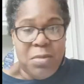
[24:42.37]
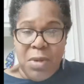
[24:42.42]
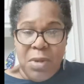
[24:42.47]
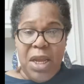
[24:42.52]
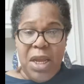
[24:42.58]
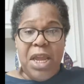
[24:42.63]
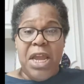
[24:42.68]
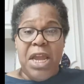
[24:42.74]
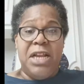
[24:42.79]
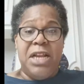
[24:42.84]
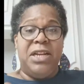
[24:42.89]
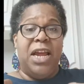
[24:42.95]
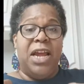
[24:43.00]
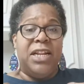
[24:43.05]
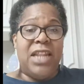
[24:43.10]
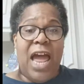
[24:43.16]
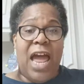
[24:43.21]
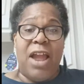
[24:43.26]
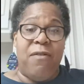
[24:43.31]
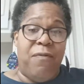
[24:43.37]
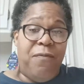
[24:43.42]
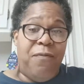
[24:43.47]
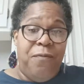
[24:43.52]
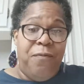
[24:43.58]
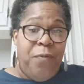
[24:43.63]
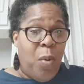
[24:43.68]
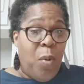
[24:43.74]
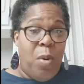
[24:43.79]
He did like
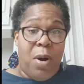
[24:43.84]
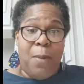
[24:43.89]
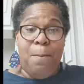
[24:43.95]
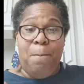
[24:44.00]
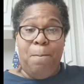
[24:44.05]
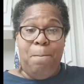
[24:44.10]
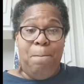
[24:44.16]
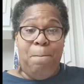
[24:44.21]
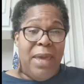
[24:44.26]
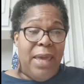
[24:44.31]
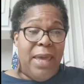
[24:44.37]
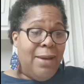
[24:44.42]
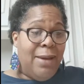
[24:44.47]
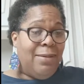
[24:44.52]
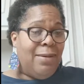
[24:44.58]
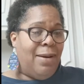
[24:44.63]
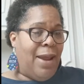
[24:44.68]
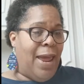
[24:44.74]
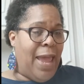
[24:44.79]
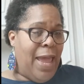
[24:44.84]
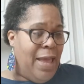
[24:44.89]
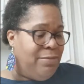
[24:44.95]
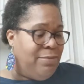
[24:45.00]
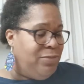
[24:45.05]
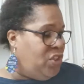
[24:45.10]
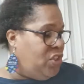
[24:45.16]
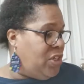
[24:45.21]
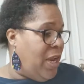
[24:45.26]
4 big lamb
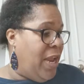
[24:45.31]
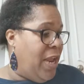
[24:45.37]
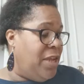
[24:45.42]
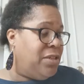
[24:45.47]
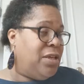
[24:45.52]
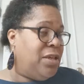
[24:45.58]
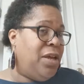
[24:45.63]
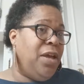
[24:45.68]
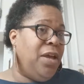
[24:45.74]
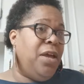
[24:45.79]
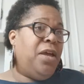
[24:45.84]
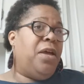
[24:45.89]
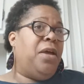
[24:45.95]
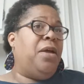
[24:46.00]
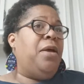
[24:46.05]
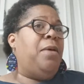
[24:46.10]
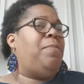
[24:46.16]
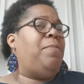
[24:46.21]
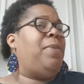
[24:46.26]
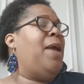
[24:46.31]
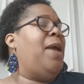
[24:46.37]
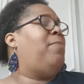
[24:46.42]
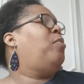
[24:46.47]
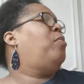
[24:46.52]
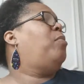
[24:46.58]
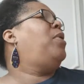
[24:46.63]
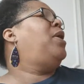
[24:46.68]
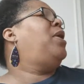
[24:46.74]
shanks. Baby,
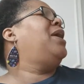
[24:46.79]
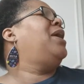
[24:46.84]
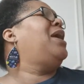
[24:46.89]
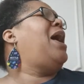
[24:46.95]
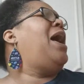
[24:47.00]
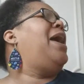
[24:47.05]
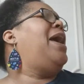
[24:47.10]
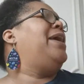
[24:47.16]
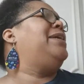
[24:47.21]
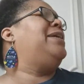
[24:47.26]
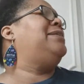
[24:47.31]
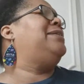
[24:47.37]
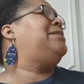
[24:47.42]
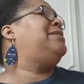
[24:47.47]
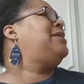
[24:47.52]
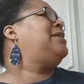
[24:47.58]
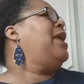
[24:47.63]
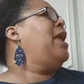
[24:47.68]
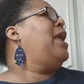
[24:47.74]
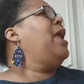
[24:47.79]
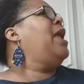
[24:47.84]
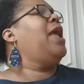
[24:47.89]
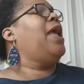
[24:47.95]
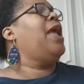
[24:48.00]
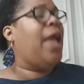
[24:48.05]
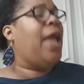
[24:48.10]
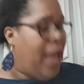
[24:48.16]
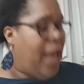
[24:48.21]
when I
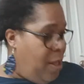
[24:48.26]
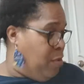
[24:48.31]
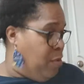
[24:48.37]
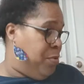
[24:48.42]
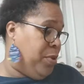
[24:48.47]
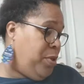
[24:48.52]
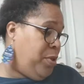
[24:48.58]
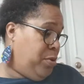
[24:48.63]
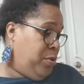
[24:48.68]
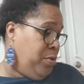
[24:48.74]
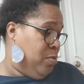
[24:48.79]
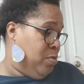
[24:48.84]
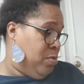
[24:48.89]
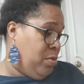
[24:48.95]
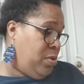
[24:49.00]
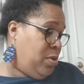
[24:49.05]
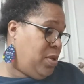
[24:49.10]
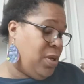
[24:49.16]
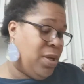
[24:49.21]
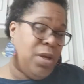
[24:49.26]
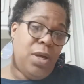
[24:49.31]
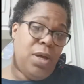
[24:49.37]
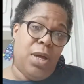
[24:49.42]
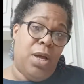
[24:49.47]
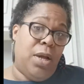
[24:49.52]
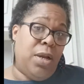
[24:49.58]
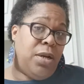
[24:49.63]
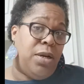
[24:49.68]
tell you,
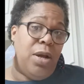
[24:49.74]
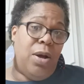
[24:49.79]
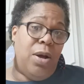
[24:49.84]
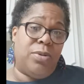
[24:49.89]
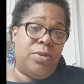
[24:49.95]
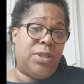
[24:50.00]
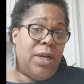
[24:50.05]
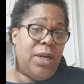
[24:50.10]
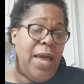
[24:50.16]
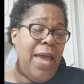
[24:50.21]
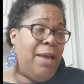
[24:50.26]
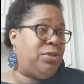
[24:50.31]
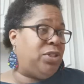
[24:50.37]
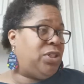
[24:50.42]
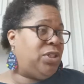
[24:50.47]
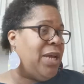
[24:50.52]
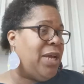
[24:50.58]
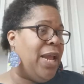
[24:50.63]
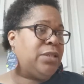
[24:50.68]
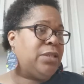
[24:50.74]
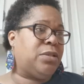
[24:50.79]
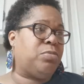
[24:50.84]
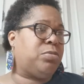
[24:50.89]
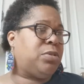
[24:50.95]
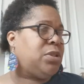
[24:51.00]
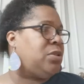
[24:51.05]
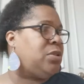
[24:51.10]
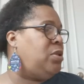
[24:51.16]
those lamb shanks,
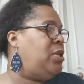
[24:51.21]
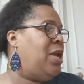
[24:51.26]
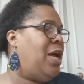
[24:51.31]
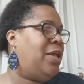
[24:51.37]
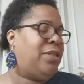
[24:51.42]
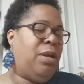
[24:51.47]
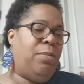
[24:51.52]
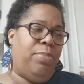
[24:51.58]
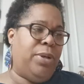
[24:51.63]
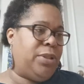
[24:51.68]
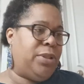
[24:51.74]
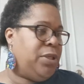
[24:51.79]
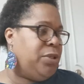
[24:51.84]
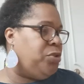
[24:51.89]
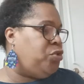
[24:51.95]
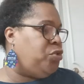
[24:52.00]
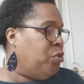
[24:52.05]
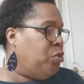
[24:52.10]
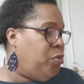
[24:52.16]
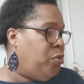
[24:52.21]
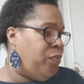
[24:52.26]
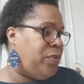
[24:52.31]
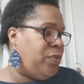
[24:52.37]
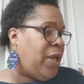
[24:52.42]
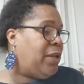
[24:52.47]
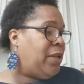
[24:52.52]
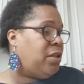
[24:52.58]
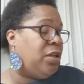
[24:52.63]
nothing but the truth,
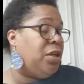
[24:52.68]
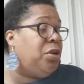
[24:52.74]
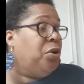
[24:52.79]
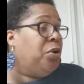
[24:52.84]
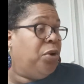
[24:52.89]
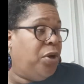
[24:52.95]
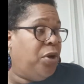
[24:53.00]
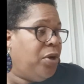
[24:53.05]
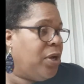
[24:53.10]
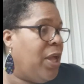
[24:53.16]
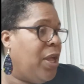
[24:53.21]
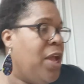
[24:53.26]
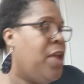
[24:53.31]
the look, the